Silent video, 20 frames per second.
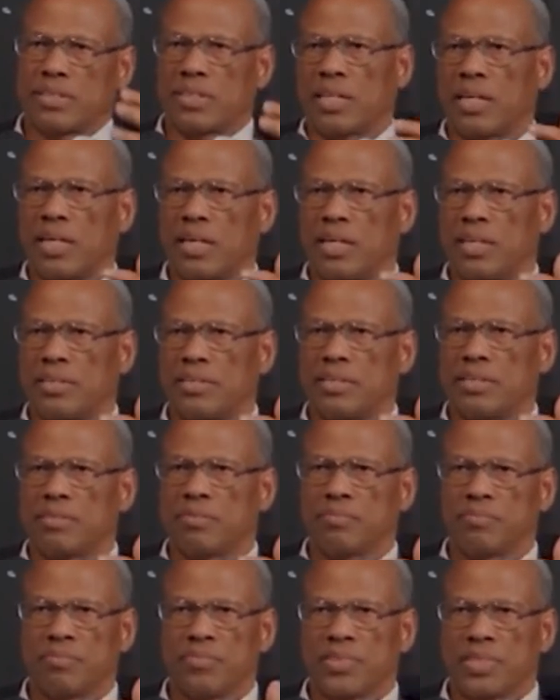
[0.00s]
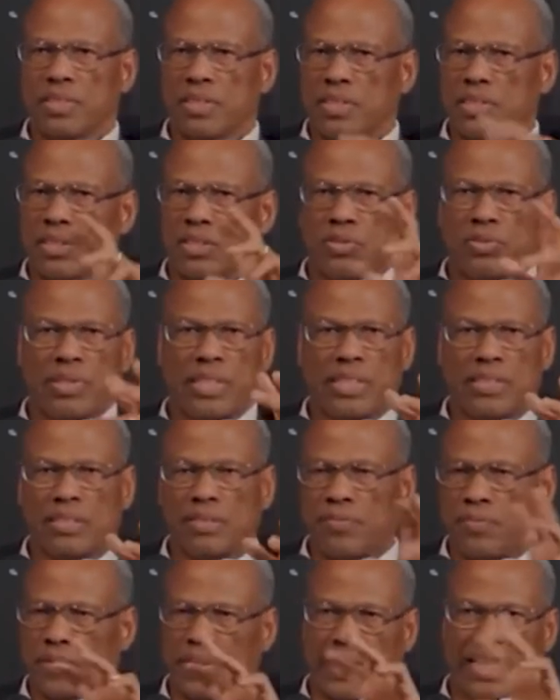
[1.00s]
on create
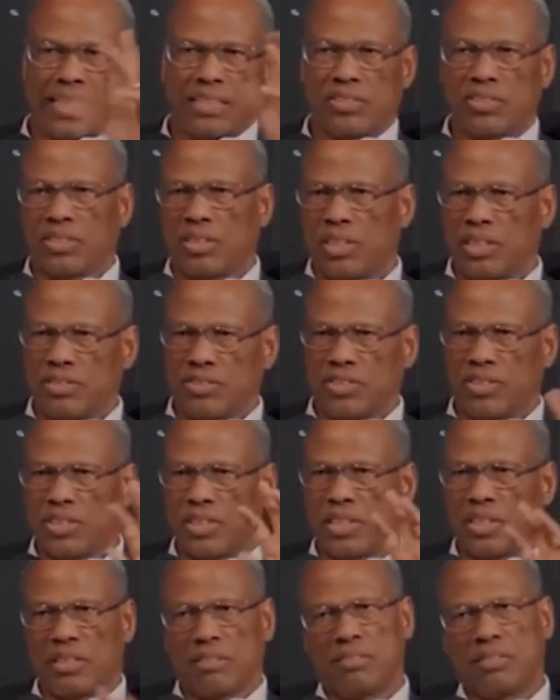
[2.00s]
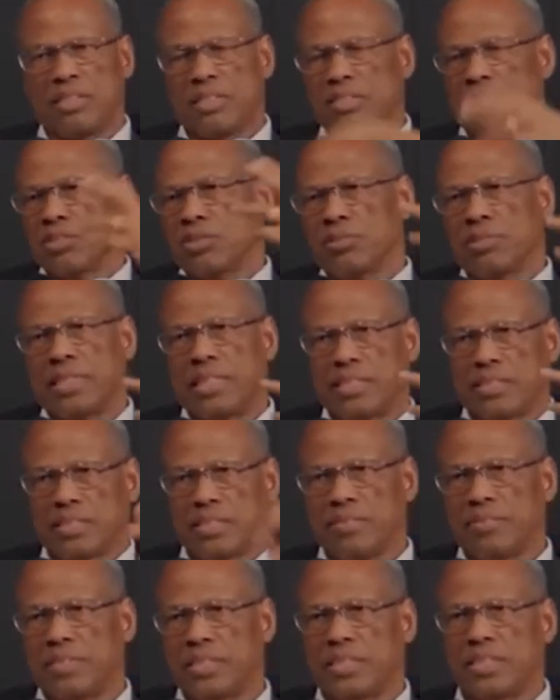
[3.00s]
financial engineering,
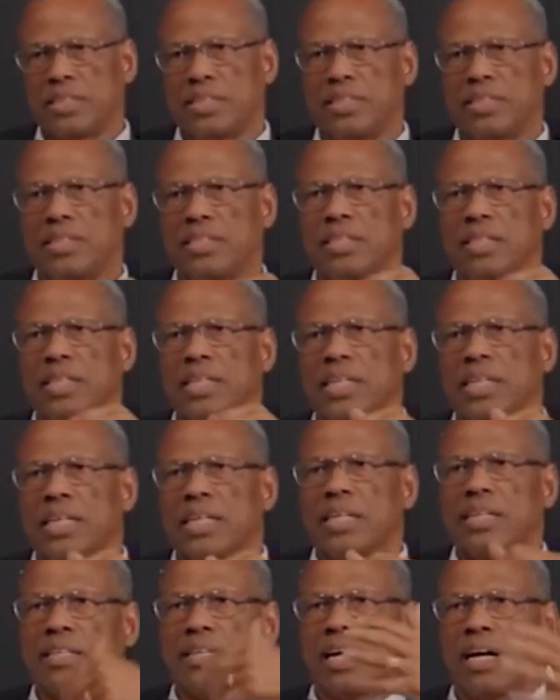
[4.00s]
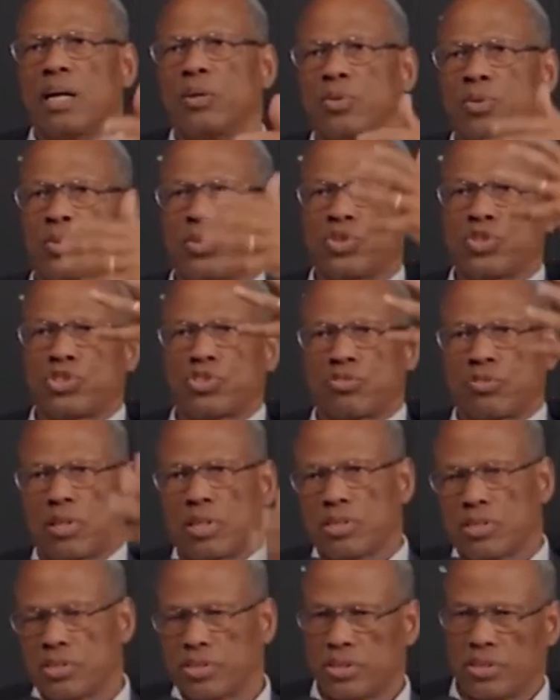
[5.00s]
creativity in how you
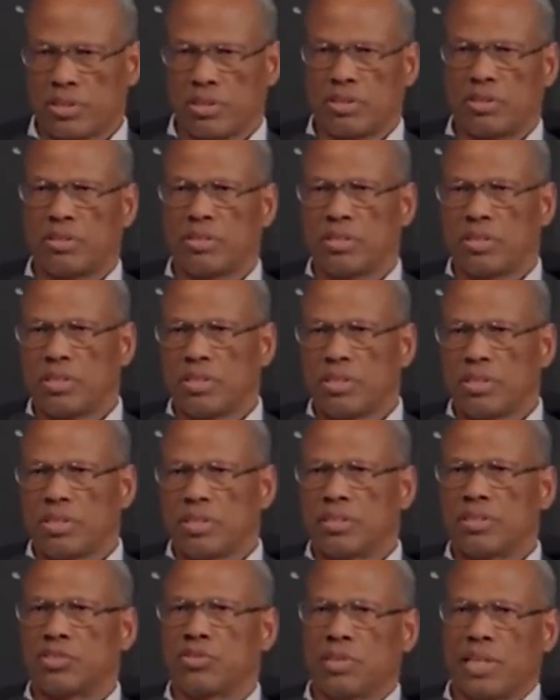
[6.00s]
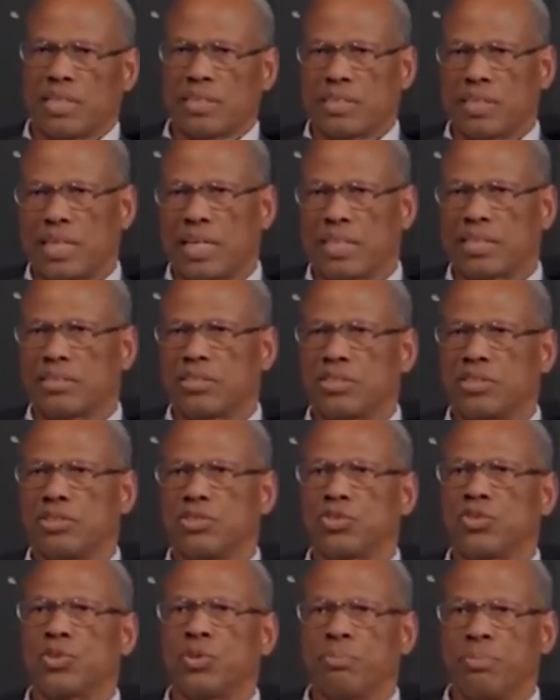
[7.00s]
structure the
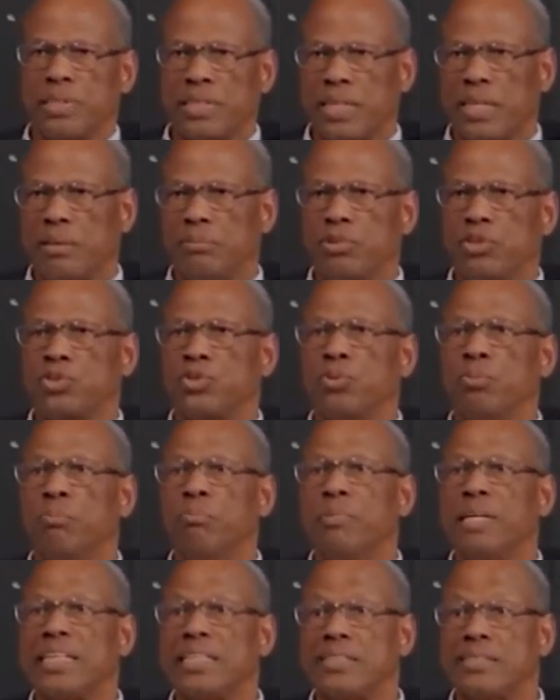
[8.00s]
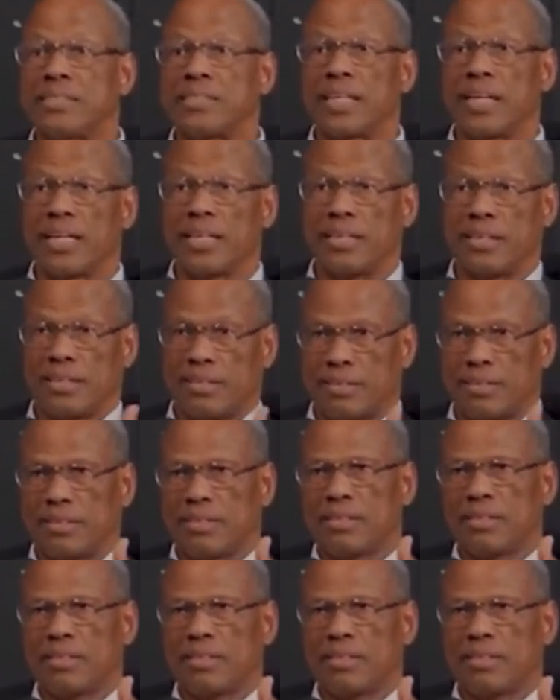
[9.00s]
transaction to be able to maintain